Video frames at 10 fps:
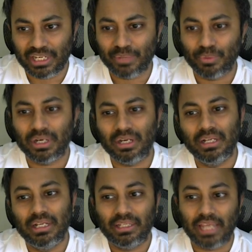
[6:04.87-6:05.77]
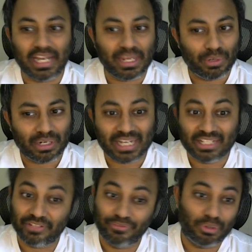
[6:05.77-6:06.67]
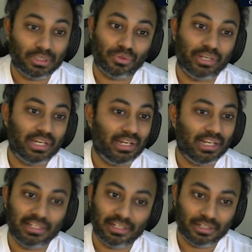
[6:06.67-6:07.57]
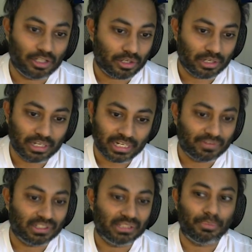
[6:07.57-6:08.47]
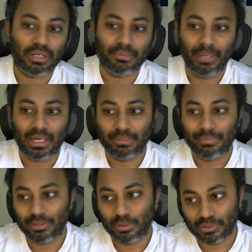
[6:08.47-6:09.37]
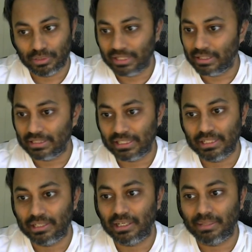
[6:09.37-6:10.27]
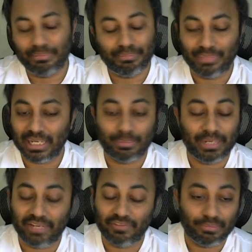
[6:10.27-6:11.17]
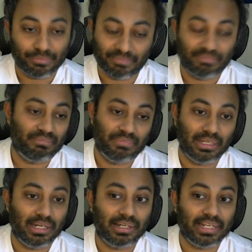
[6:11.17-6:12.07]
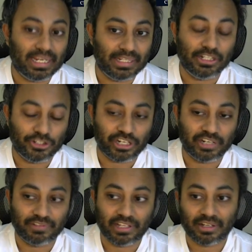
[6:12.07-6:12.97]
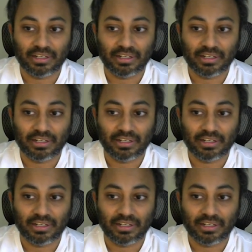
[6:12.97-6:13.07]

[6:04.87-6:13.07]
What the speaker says: d1. King d1, knight g4 is okay. Like, I'll not only recover the pawn back, but also, like, I think black might even gain initiative there.